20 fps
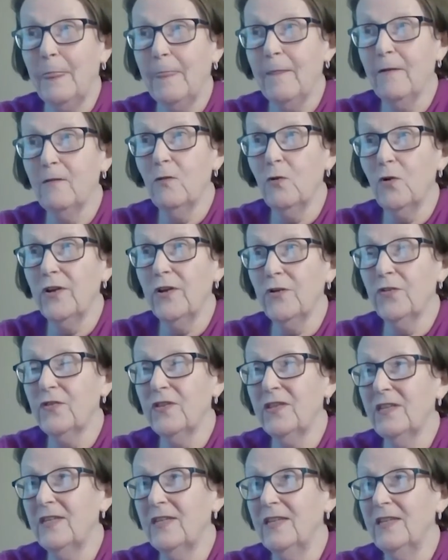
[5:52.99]
the lawyers
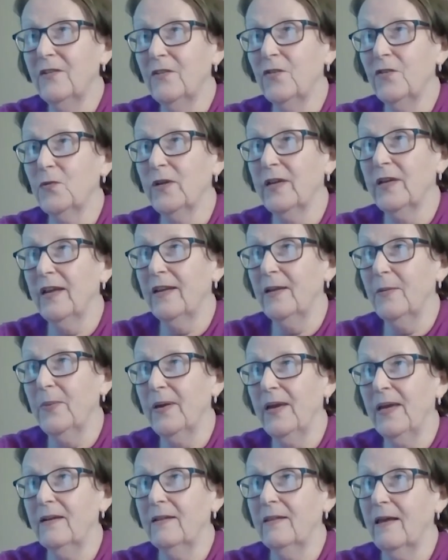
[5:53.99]
and the deals were getting
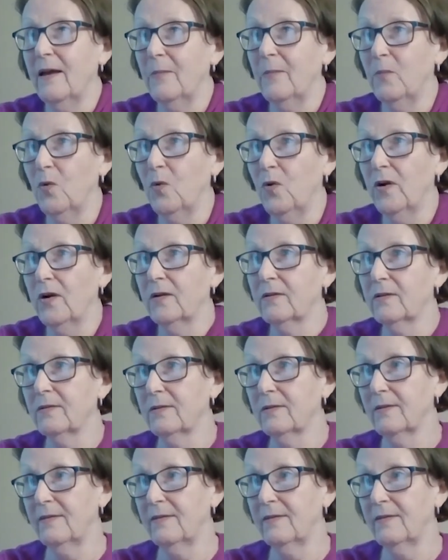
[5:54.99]
paid a lot more